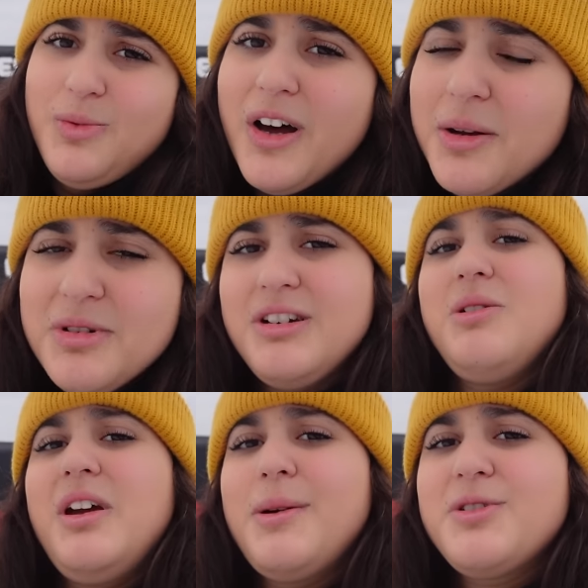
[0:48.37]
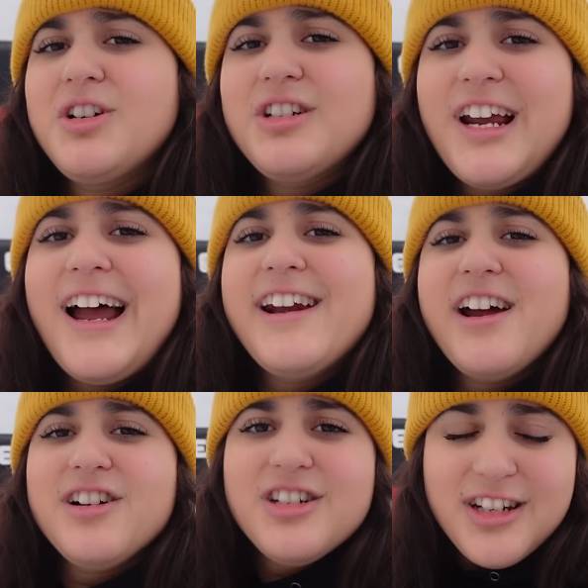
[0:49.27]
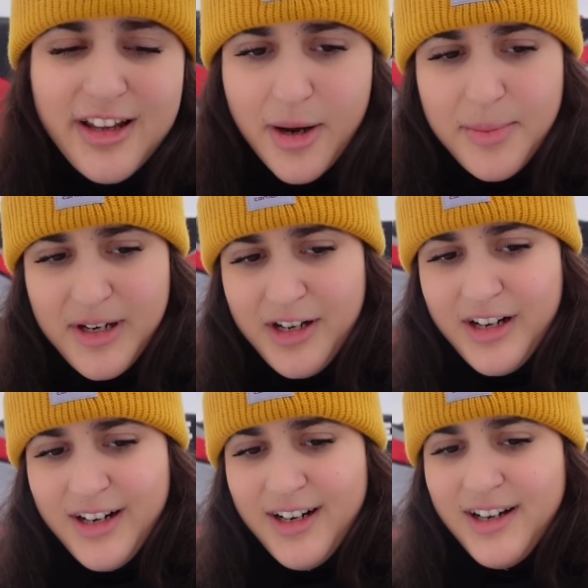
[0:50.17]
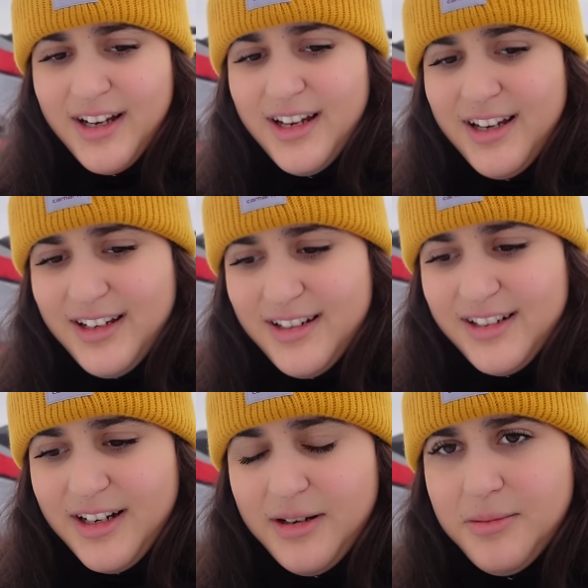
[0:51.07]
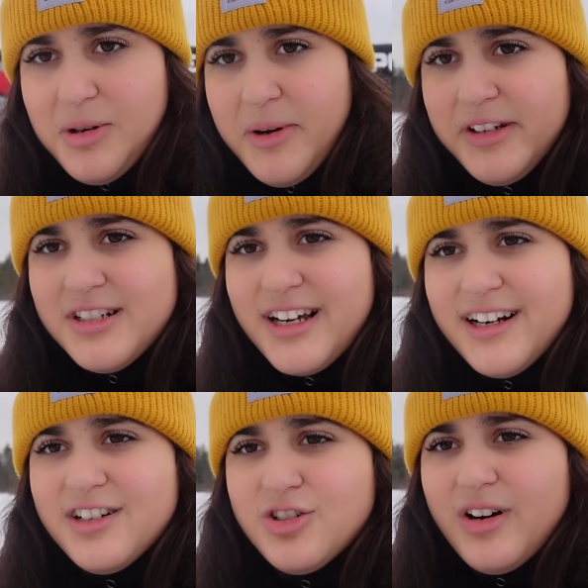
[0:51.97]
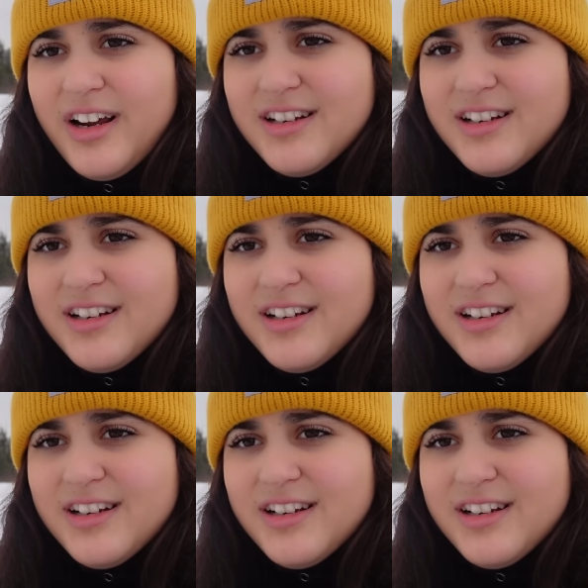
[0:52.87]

Welcome to New Hampshire. Sky and I are still up here, and Noelle decided to join